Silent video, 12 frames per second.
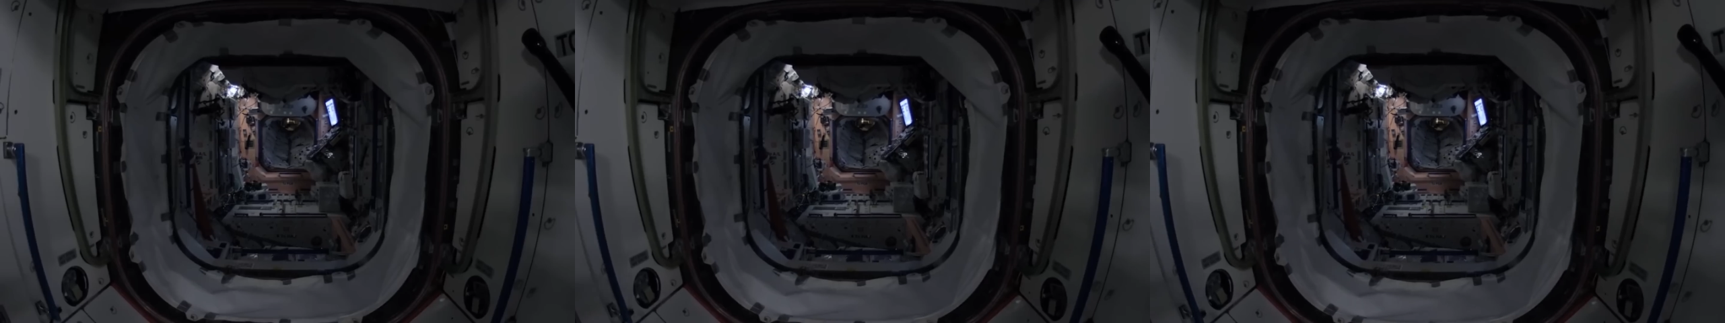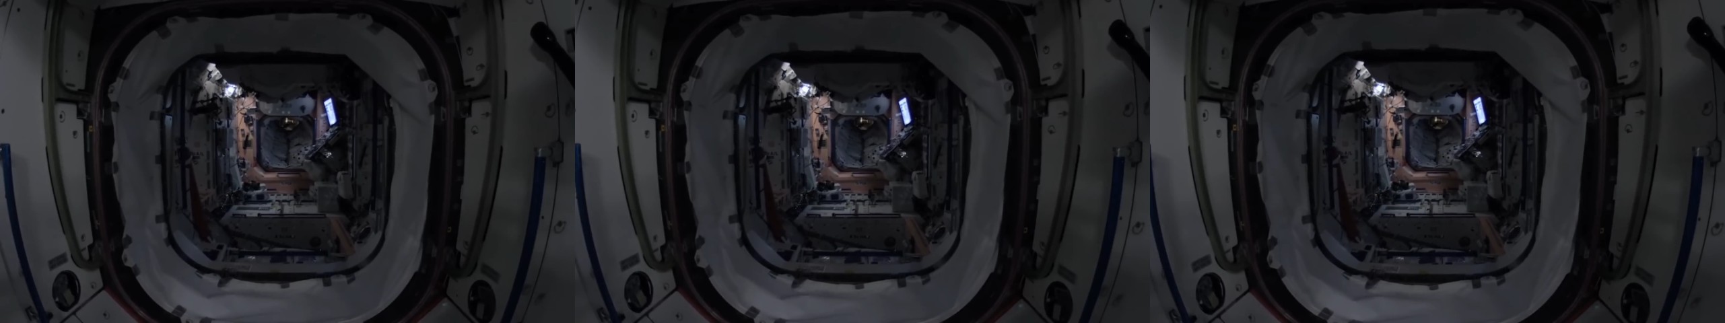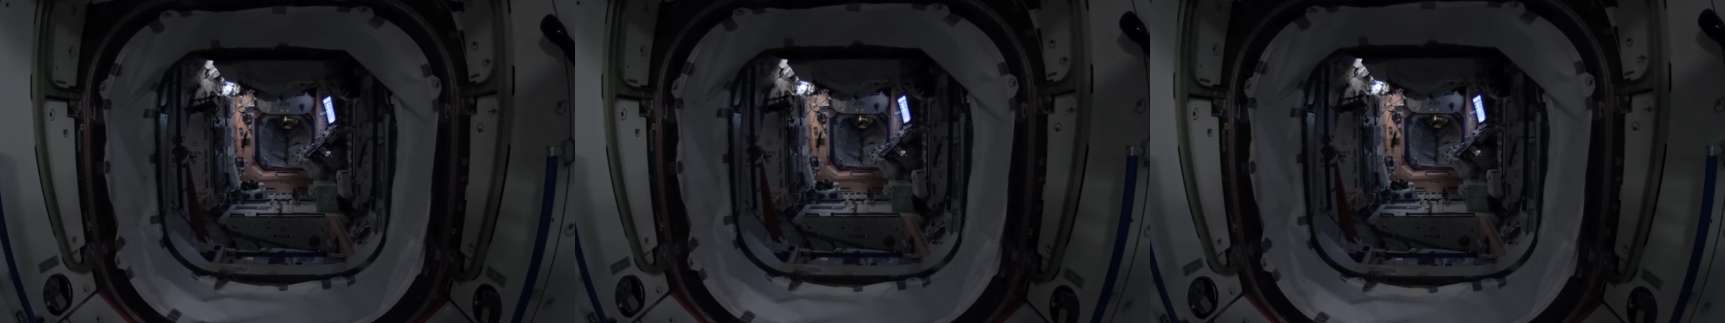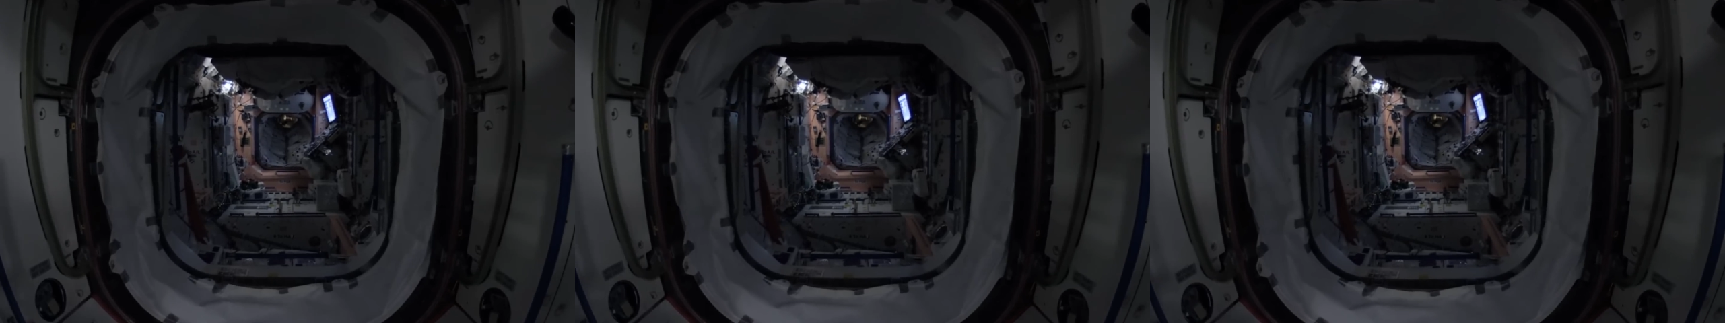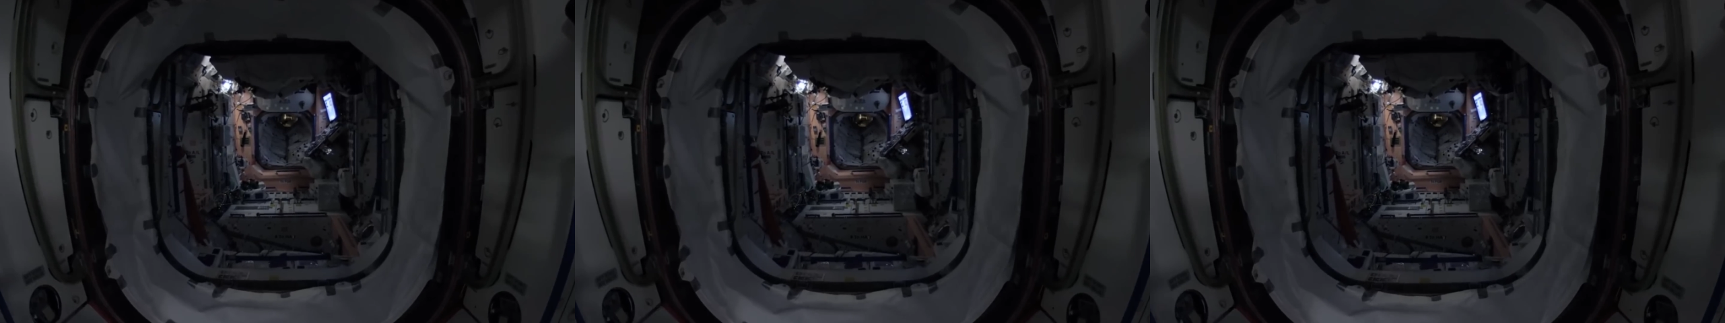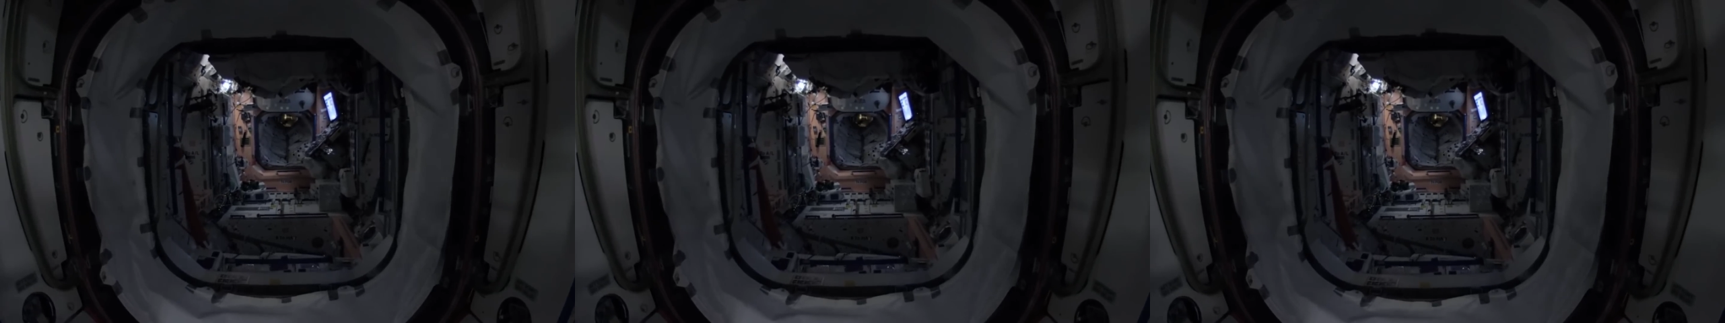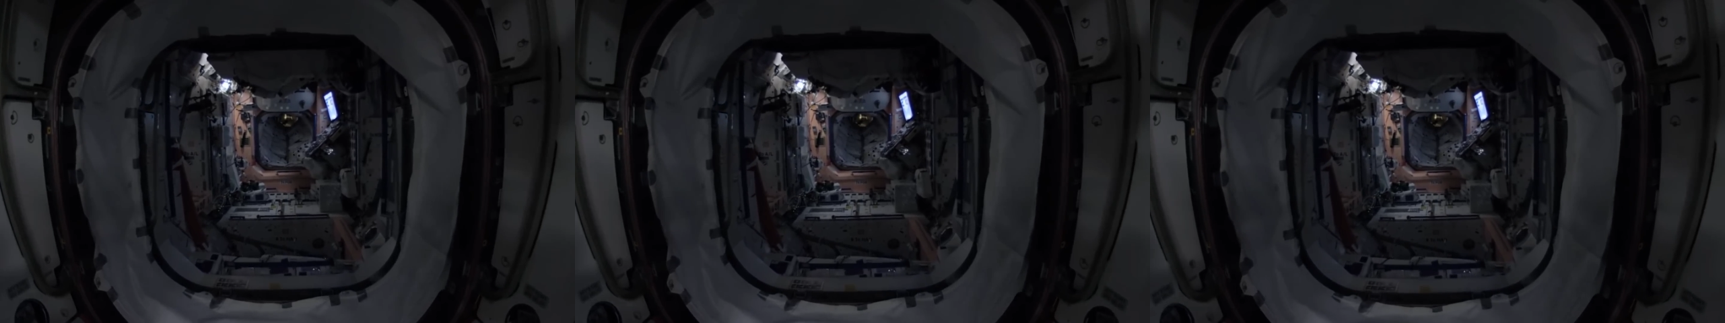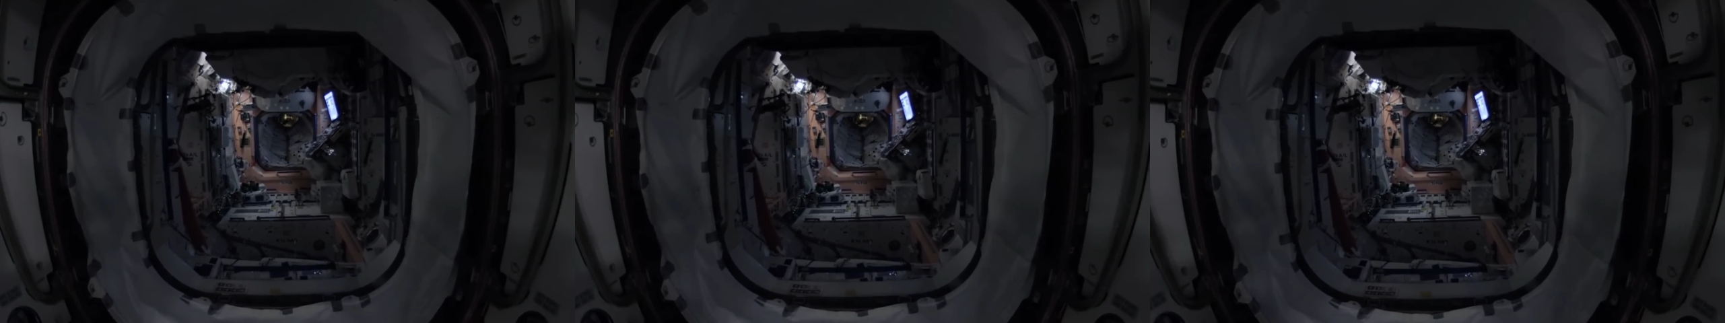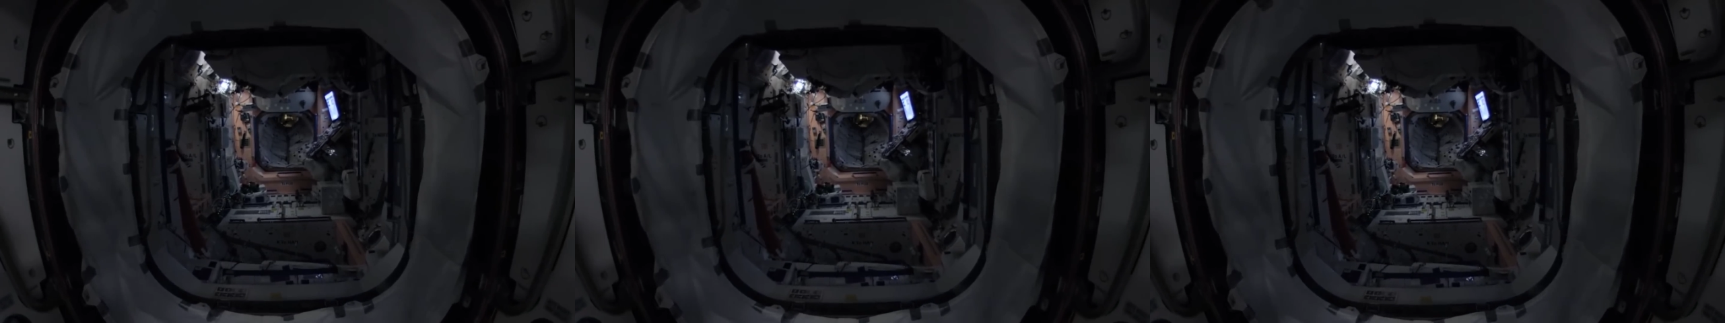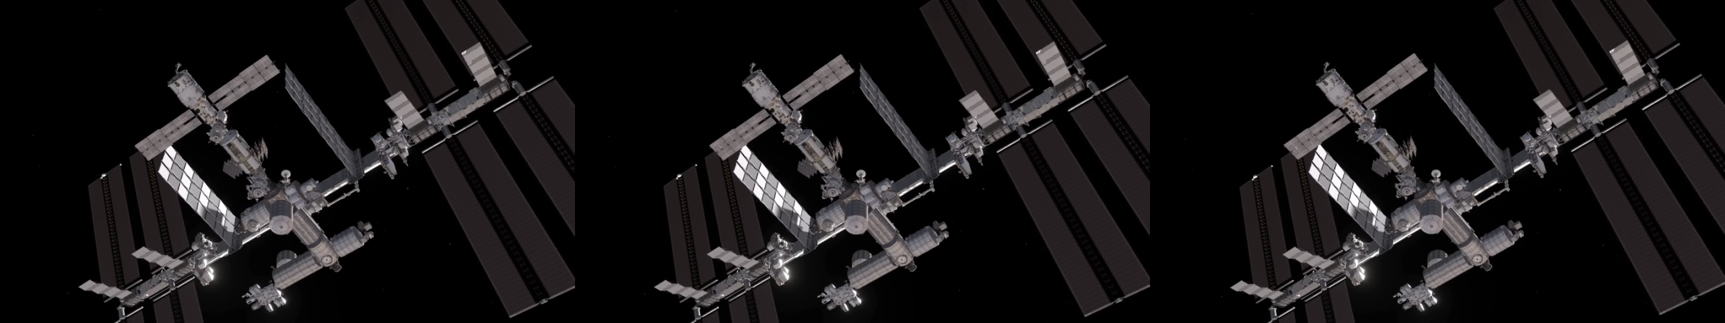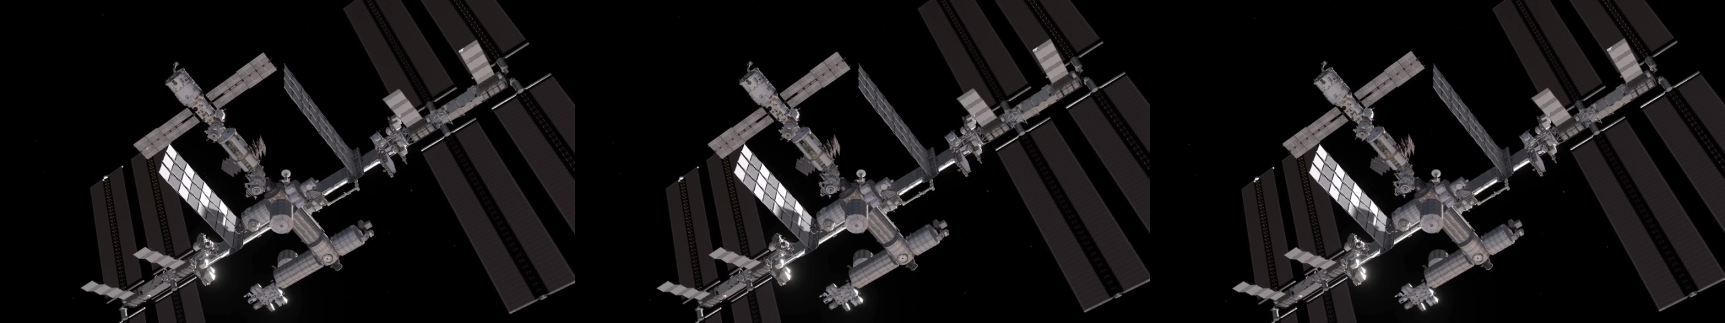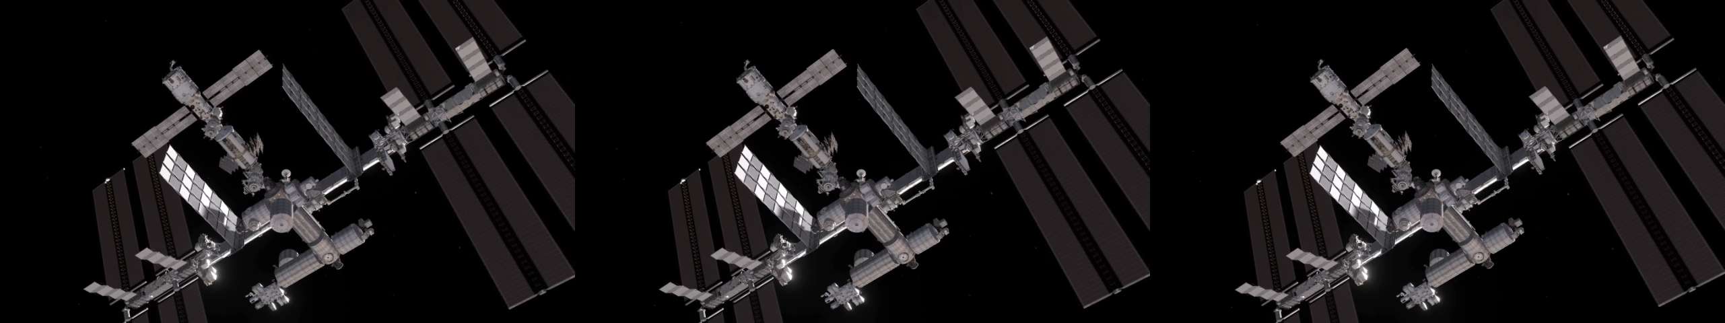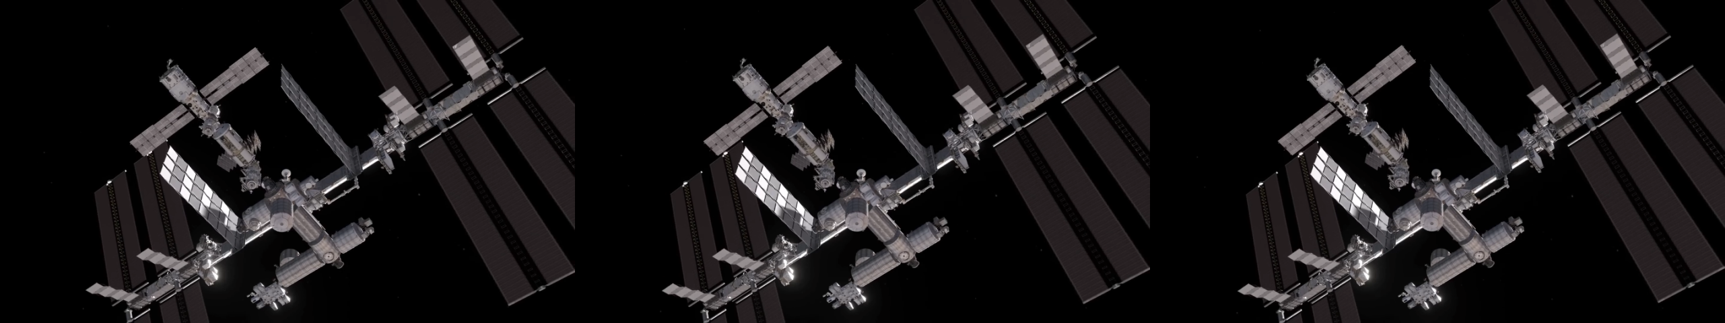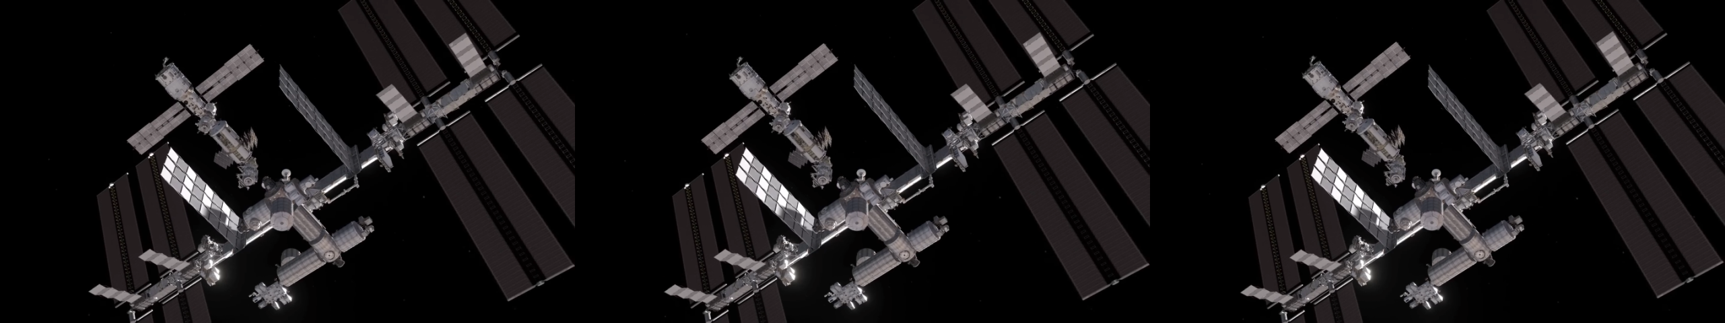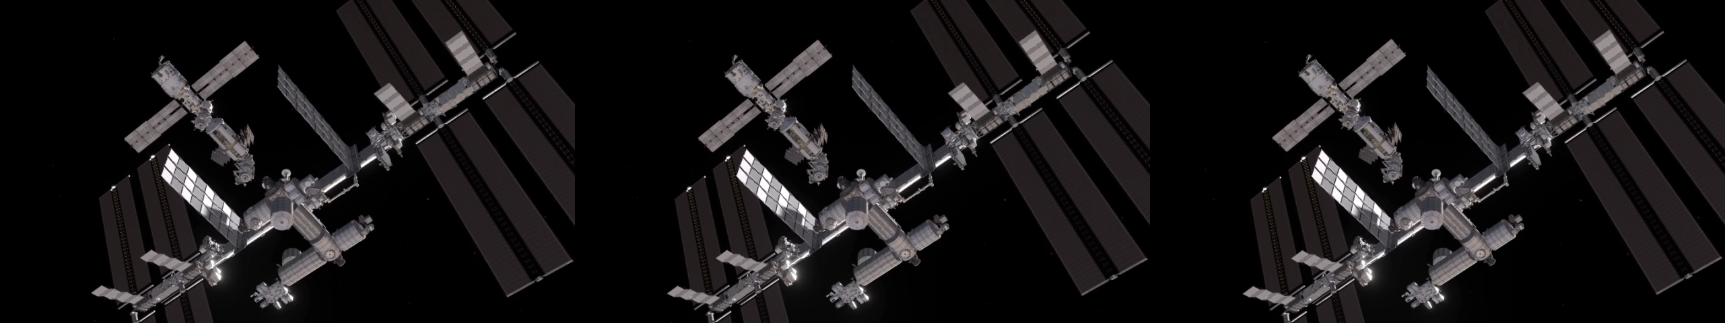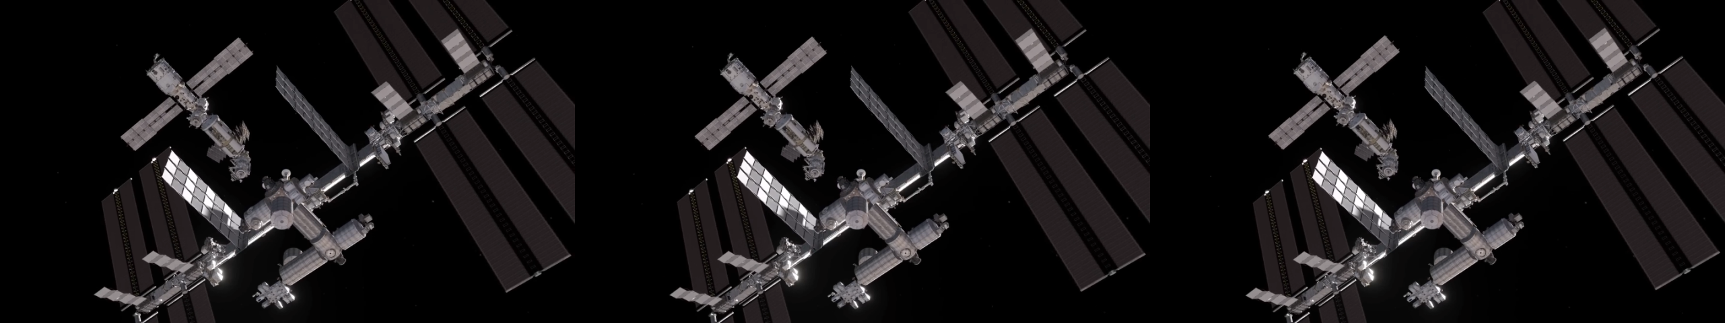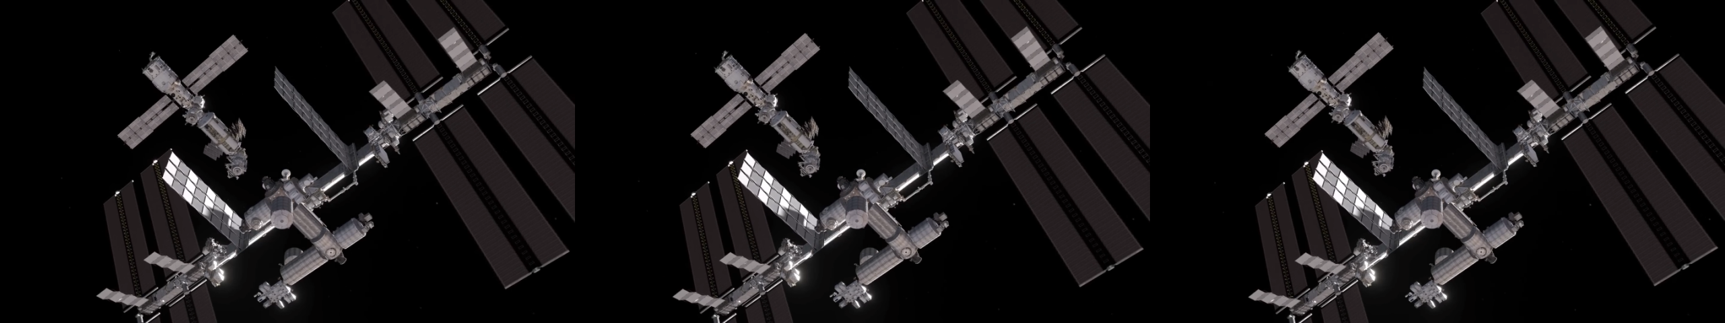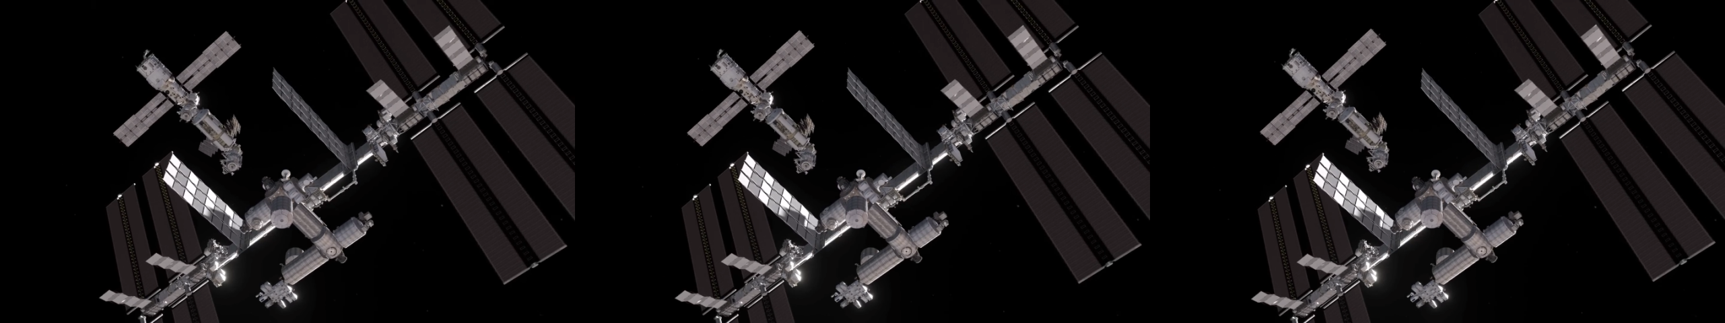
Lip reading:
(no speaker visible)